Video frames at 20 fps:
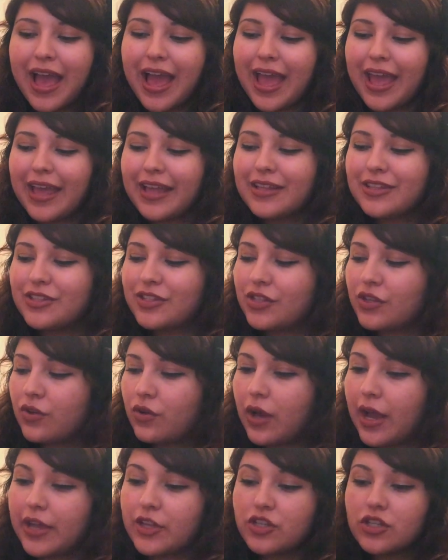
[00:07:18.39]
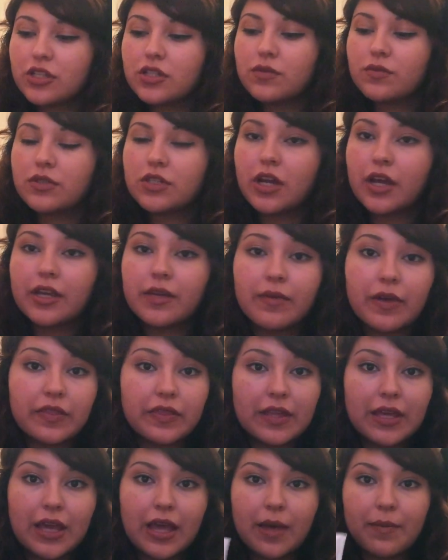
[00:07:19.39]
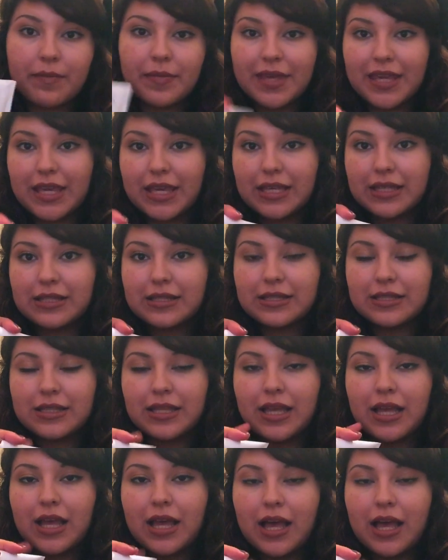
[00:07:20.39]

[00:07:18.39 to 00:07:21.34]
And so I just was talking about the Épice